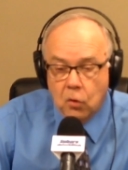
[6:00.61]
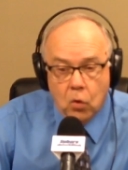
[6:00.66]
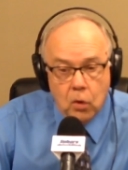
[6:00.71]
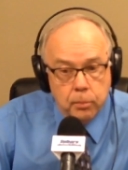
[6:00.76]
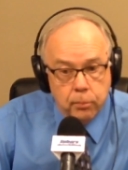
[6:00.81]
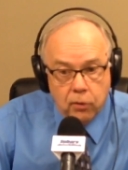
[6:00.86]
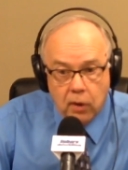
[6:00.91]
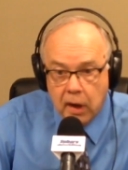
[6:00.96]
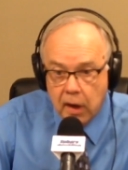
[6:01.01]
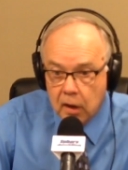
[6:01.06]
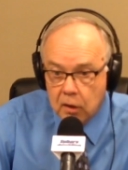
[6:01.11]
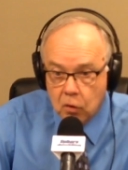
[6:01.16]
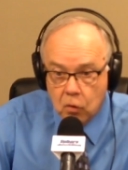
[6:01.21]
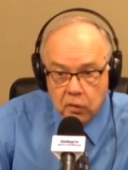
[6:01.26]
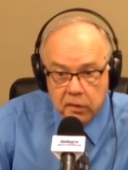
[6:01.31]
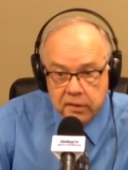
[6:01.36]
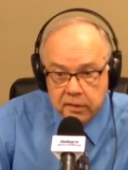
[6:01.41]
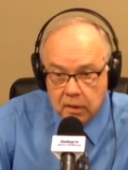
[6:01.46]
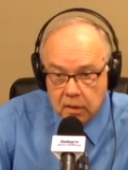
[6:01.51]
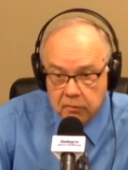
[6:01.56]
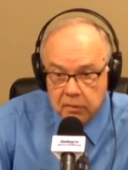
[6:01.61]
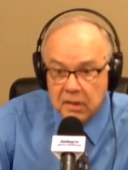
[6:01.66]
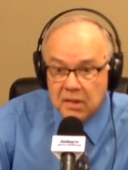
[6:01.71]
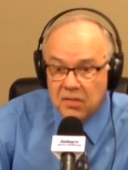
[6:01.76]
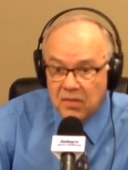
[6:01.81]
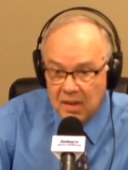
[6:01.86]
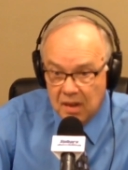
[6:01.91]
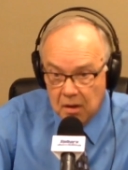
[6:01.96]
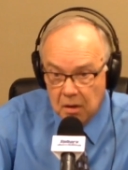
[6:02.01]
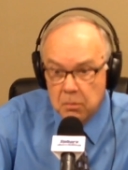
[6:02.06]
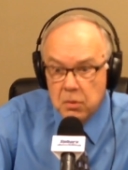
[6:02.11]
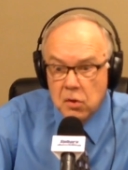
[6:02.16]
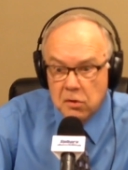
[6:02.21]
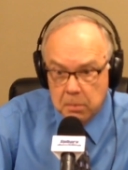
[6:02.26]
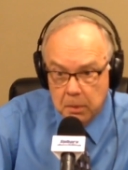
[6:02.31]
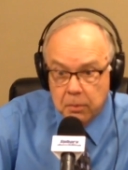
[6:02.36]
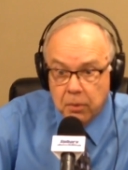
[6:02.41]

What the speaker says: or product or service. Think amusement